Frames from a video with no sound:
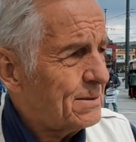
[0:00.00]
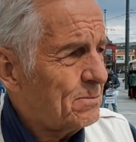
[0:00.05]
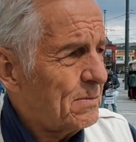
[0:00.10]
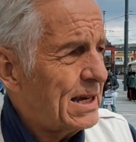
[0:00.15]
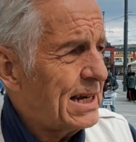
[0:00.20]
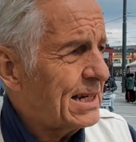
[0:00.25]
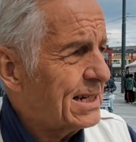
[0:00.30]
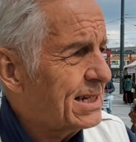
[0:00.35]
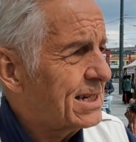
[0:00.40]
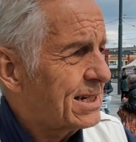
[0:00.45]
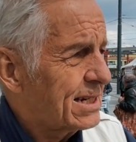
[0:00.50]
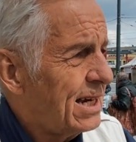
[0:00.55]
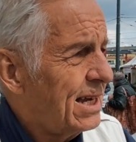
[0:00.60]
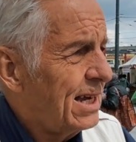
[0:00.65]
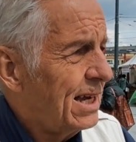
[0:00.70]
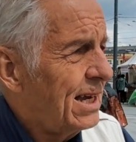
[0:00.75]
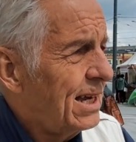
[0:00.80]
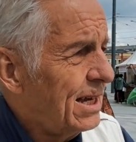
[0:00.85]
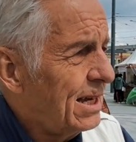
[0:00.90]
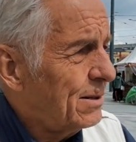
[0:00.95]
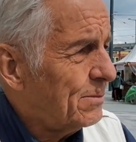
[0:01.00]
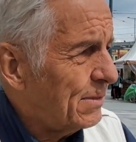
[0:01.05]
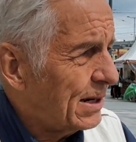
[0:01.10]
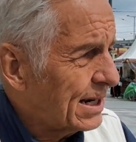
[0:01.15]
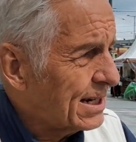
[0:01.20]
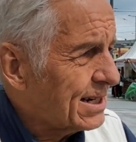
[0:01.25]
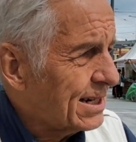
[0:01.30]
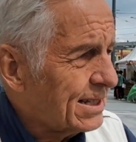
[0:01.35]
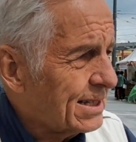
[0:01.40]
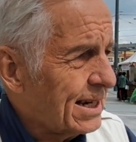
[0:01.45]
makes
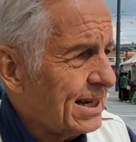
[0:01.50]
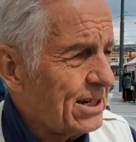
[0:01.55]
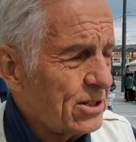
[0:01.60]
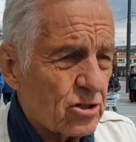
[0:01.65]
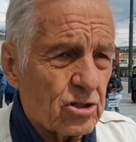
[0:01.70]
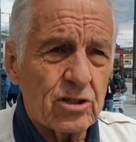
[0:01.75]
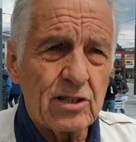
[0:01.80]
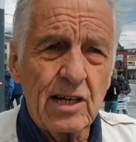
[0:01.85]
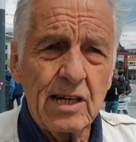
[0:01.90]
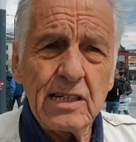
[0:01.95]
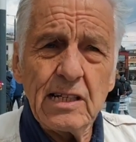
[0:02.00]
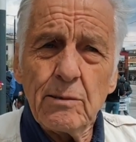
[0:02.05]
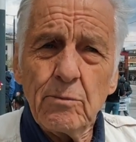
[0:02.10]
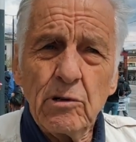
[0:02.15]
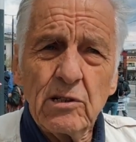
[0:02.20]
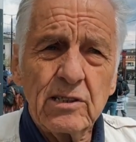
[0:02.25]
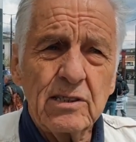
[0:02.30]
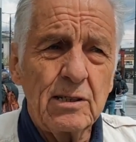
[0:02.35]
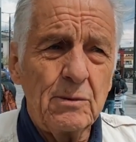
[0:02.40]
it understandable that the